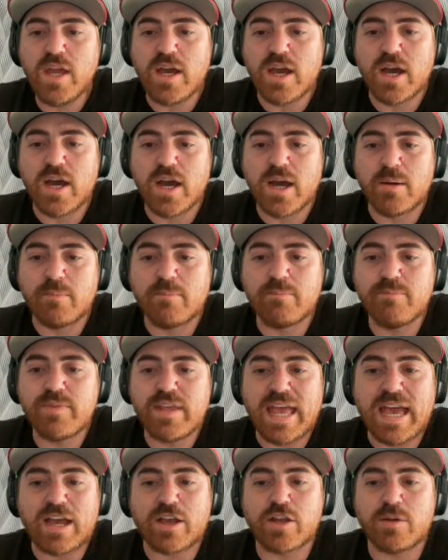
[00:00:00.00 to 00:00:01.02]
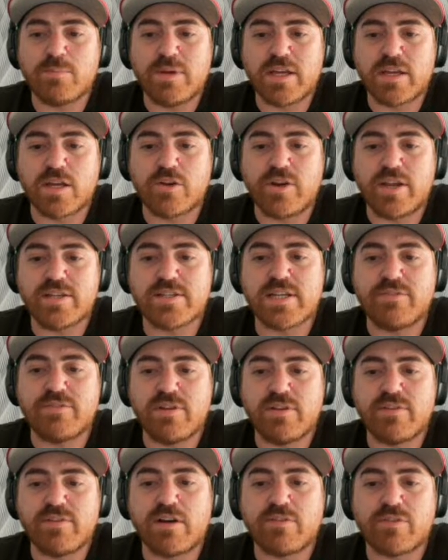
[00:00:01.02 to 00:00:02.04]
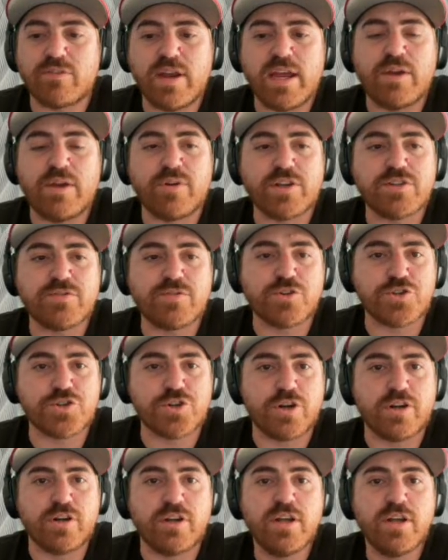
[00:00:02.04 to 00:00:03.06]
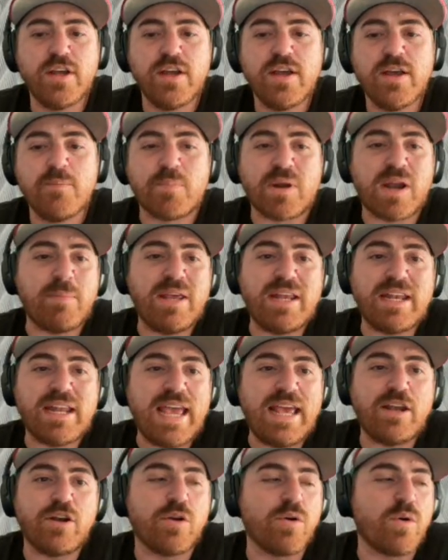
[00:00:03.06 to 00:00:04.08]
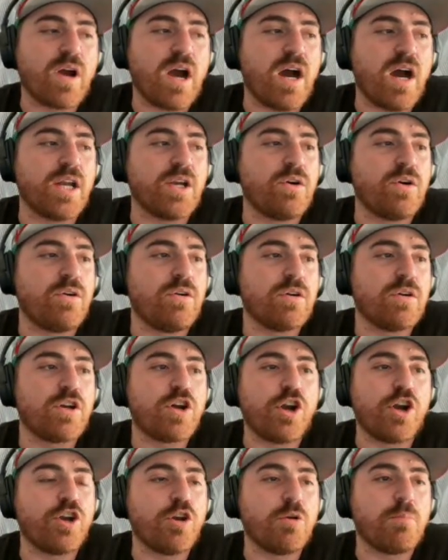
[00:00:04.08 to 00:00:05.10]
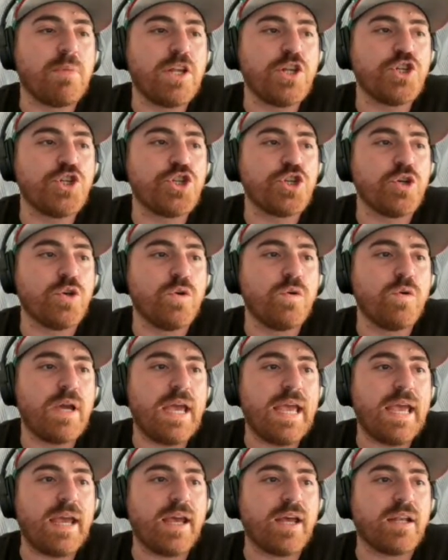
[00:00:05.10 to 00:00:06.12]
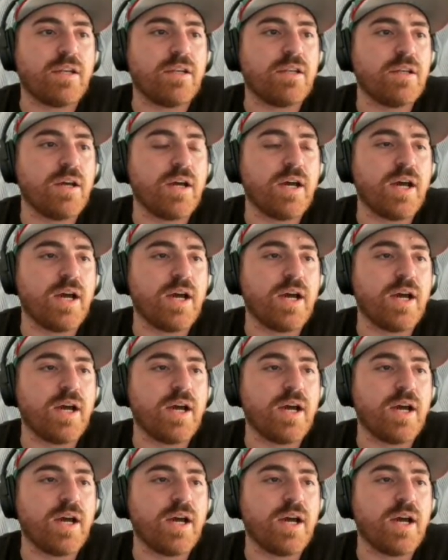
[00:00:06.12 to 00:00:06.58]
Yeah, it could be a great safety valve for A-Rich for sure. But I mean, Aiden O'Connell, Gardner Minshew, and